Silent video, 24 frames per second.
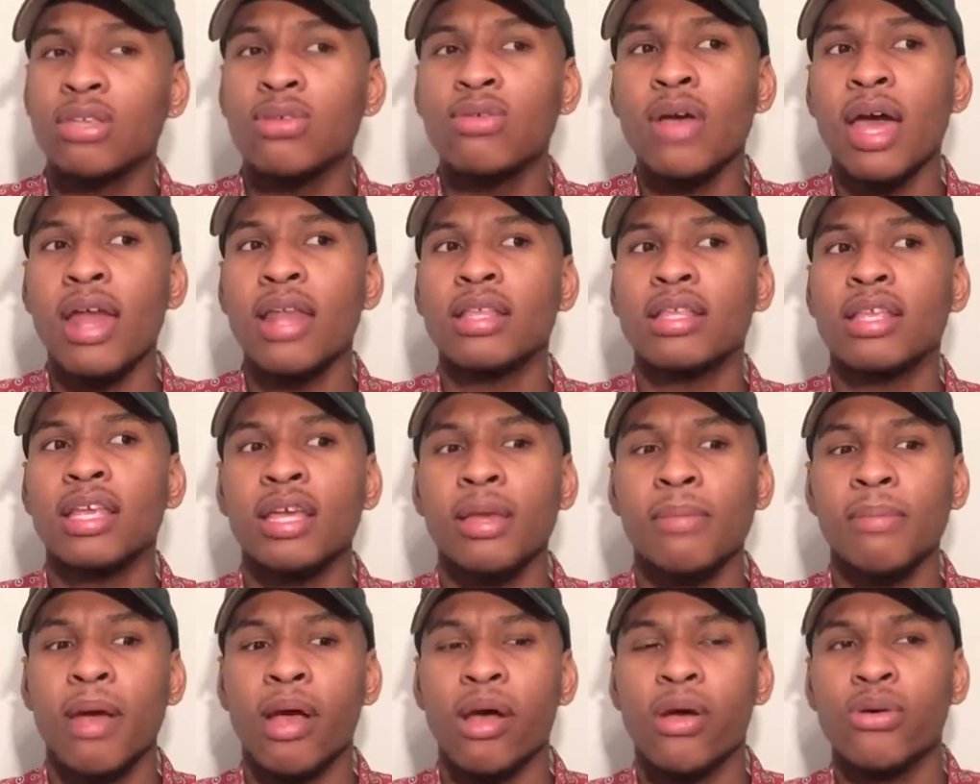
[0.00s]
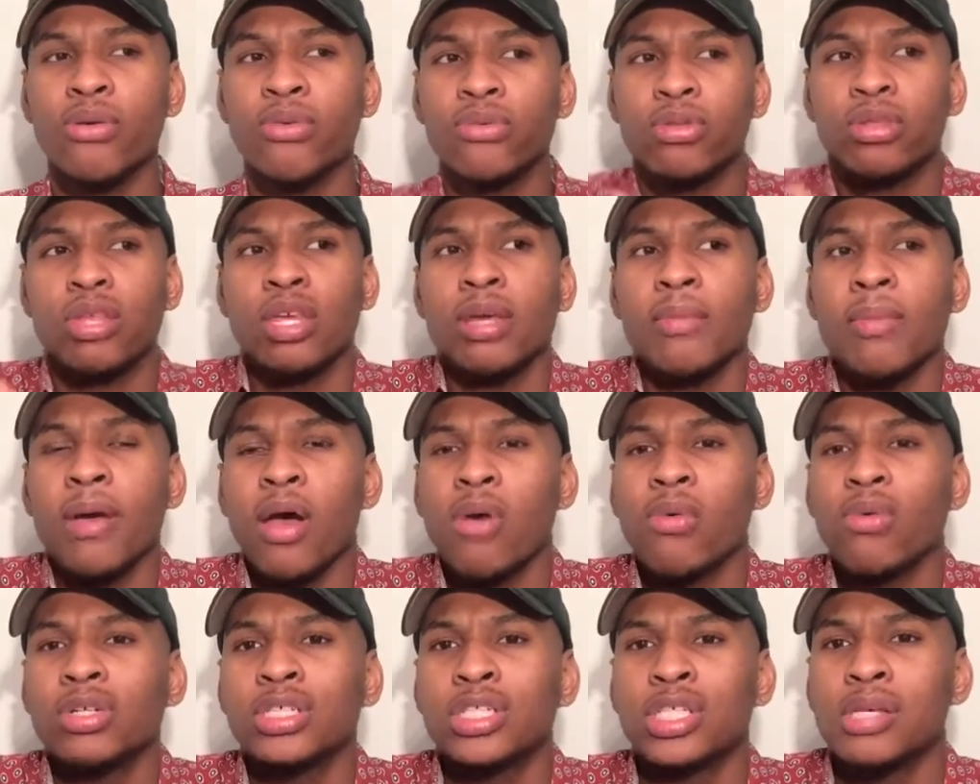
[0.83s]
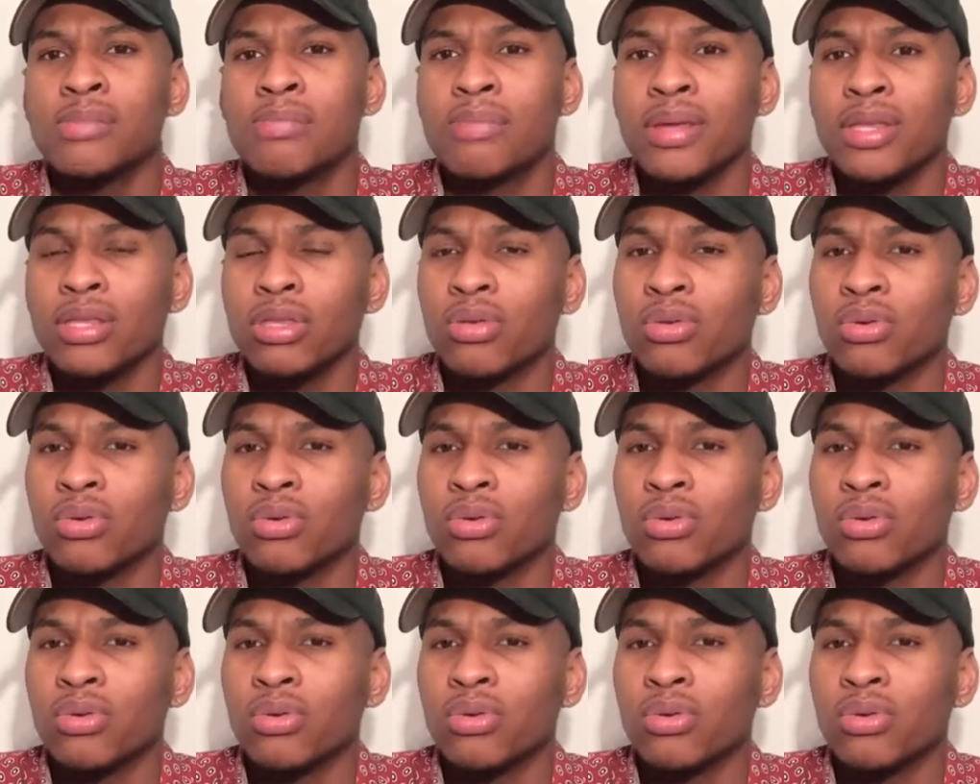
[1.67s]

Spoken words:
You got to think about what she's been